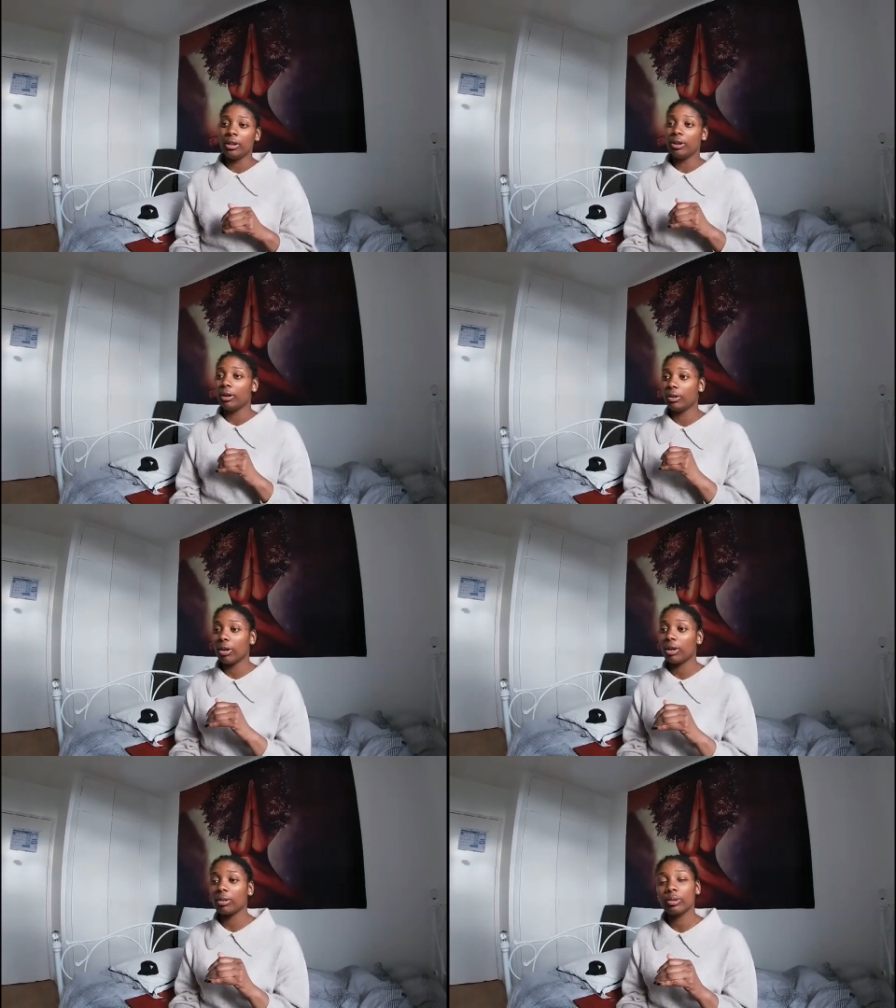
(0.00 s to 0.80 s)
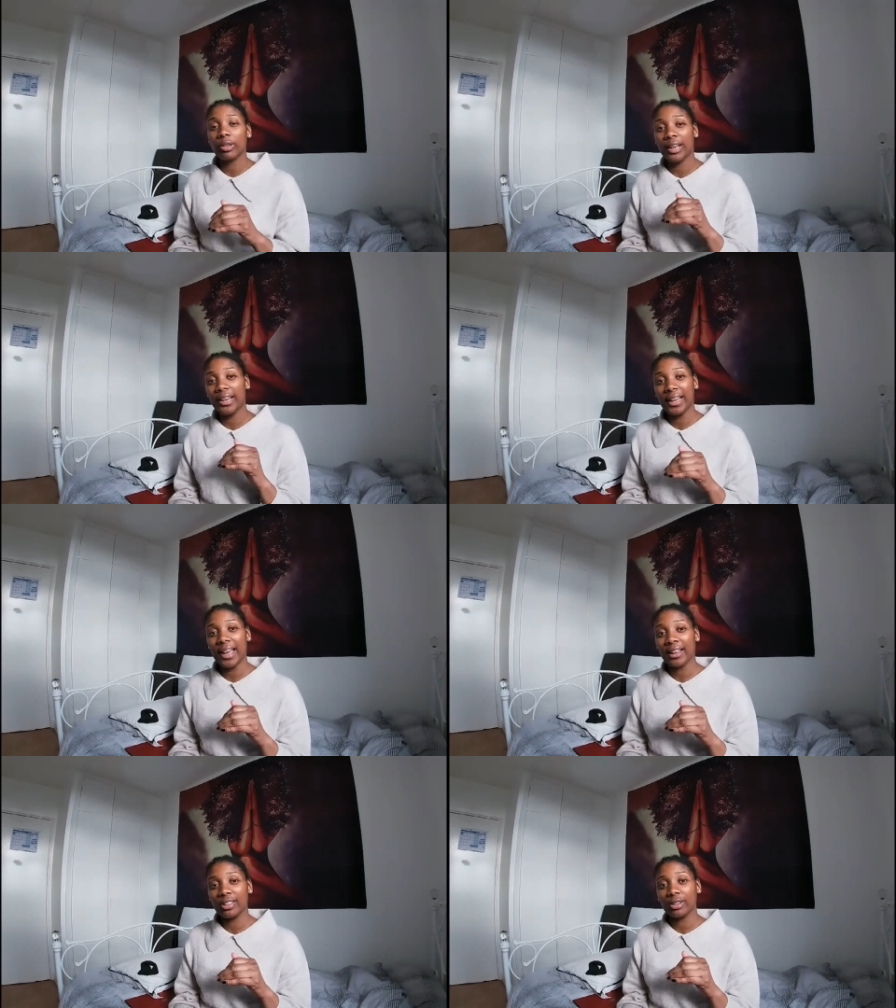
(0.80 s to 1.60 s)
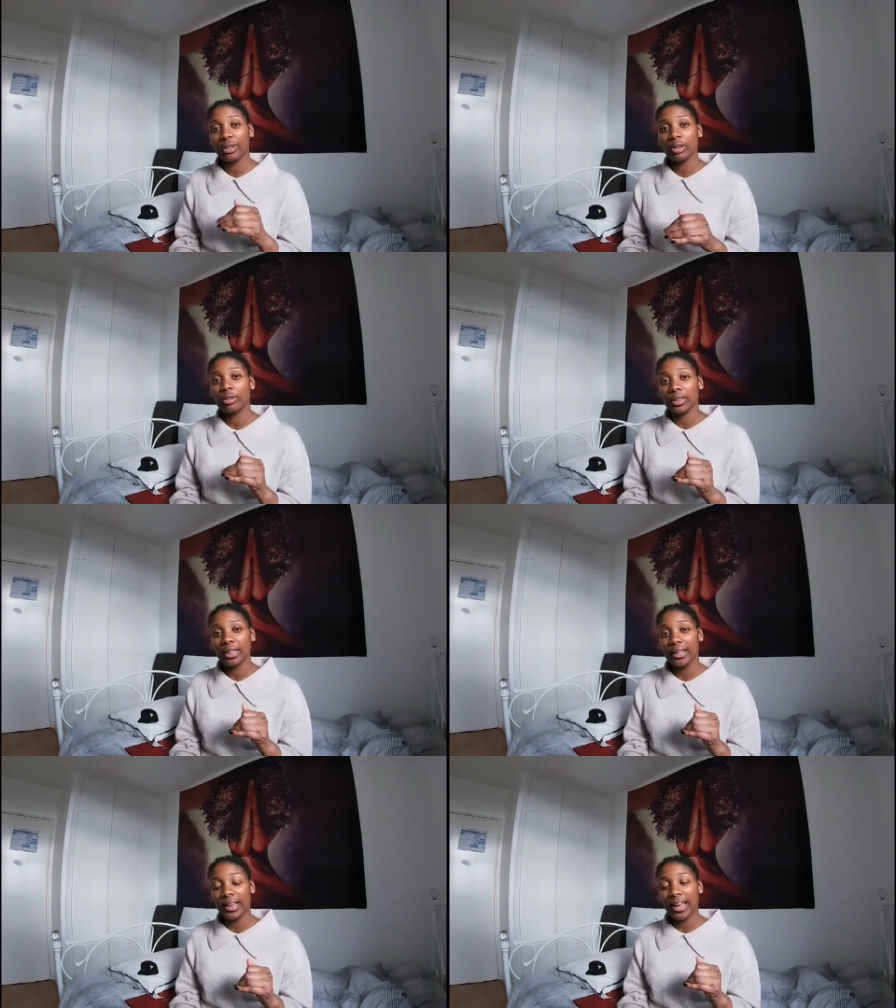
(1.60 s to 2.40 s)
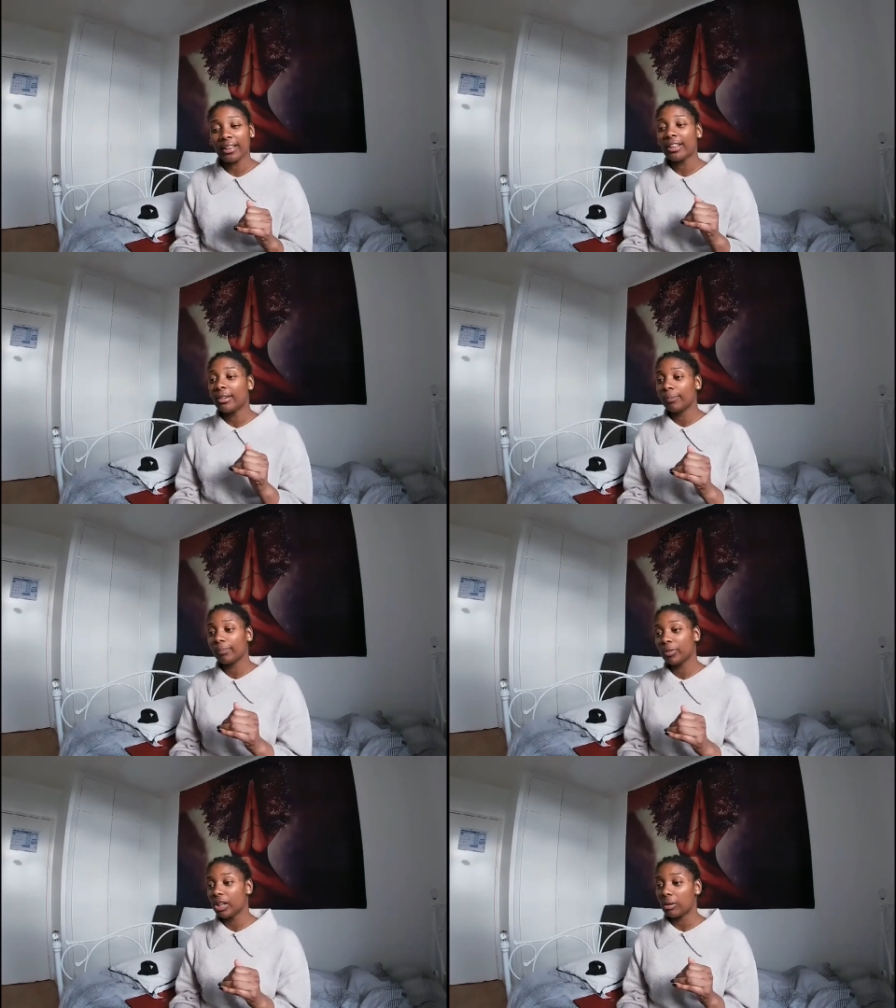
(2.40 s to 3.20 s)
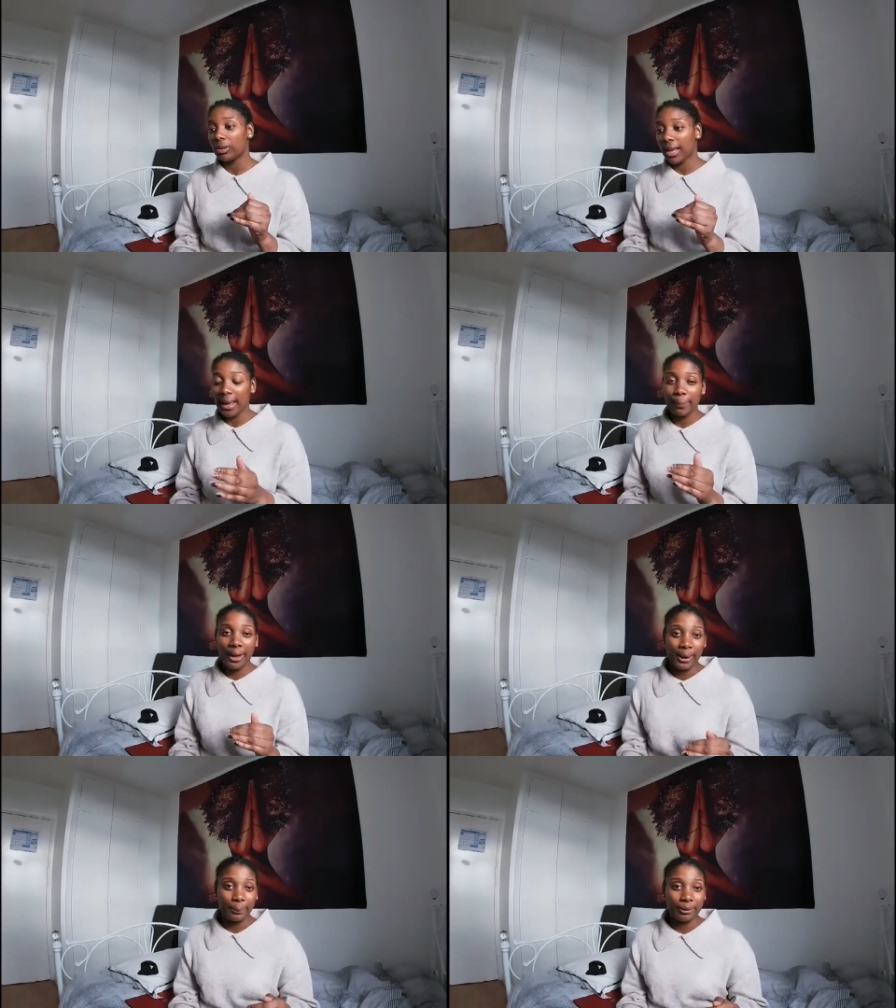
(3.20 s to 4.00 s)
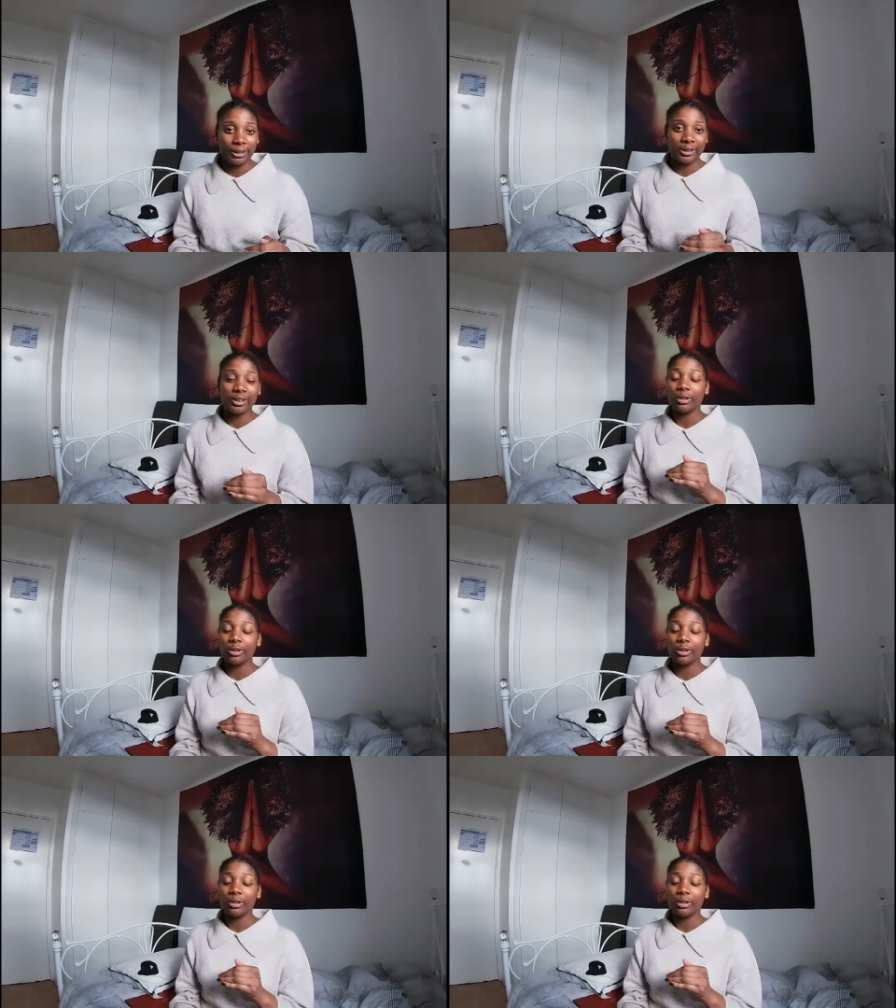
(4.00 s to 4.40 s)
You're not looking at their papers.